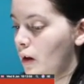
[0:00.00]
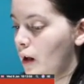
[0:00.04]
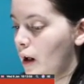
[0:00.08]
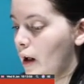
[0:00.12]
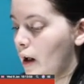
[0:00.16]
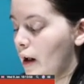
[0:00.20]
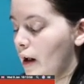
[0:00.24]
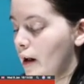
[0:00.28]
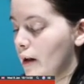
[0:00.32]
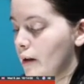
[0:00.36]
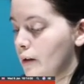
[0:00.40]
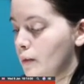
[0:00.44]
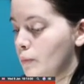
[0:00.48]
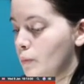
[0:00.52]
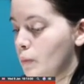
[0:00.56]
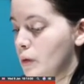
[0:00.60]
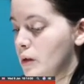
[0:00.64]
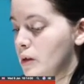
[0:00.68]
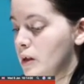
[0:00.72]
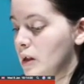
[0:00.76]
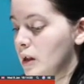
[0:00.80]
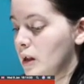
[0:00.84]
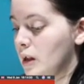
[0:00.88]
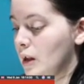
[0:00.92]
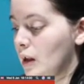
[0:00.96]
and
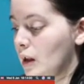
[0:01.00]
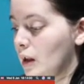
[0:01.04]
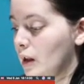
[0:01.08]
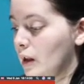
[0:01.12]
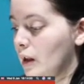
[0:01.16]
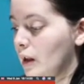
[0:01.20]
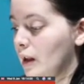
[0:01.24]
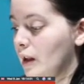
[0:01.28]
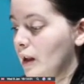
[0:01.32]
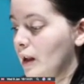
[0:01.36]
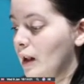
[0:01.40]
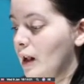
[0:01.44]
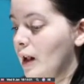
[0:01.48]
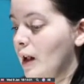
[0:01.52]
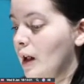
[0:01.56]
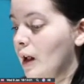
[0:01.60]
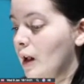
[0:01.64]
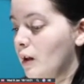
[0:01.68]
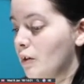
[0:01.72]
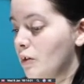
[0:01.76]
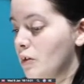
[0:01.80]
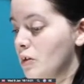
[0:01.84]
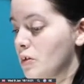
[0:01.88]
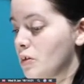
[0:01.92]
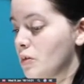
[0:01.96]
particularly
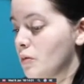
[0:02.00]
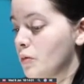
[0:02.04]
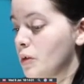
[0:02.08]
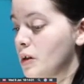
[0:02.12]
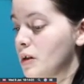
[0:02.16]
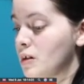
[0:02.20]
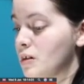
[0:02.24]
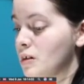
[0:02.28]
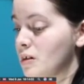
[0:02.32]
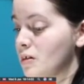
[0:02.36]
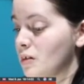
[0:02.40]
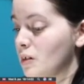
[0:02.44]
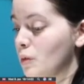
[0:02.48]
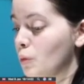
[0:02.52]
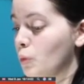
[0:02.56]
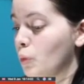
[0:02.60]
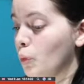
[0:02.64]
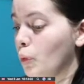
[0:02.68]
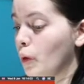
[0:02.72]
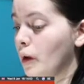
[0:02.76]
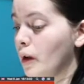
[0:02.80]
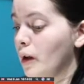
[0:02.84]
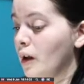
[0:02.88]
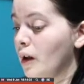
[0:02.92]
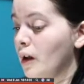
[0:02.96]
areas of history,
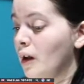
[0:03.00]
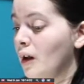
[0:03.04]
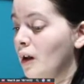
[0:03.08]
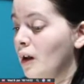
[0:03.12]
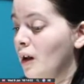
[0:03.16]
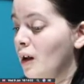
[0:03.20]
where